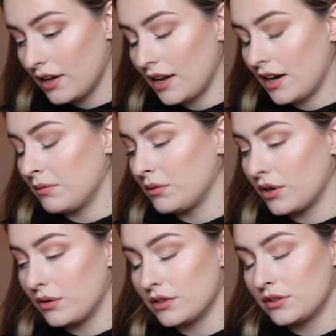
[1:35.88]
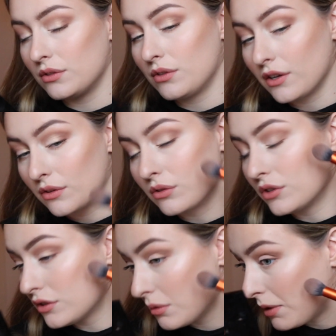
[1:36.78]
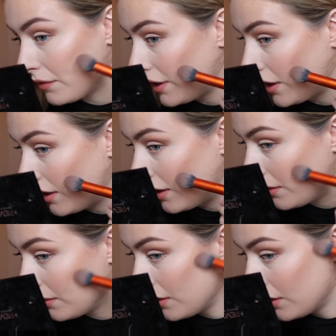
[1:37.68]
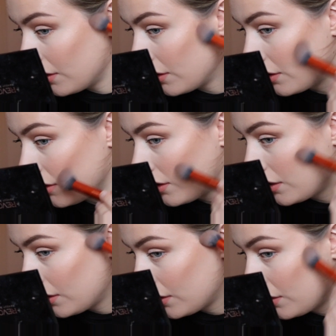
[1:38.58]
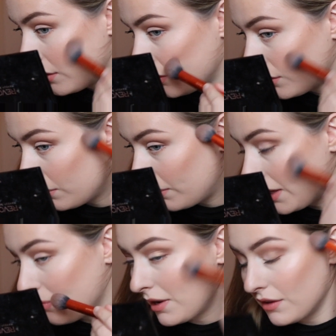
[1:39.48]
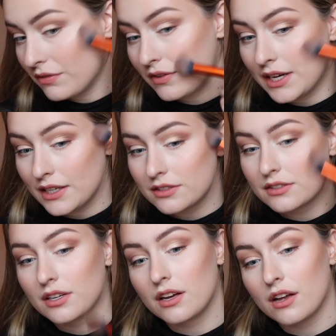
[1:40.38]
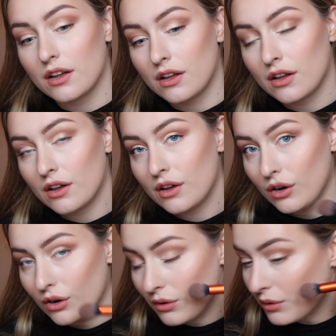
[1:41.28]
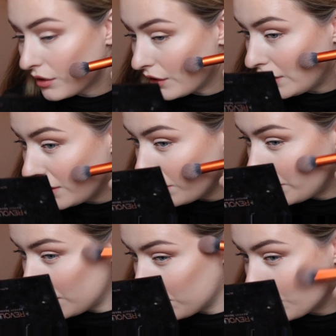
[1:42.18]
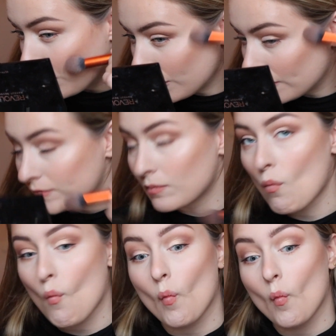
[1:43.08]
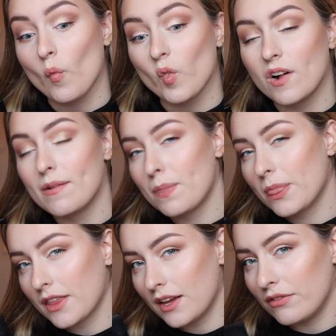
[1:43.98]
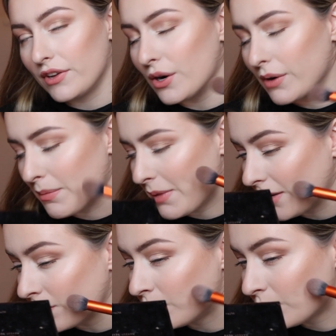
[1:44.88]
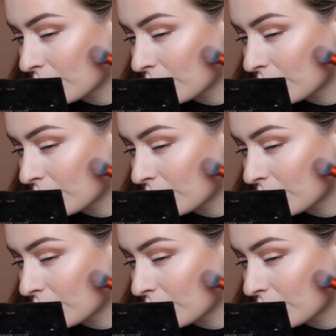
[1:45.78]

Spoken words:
And I'm going to contour just above that line to make my face look a little bit more, if you know what I mean.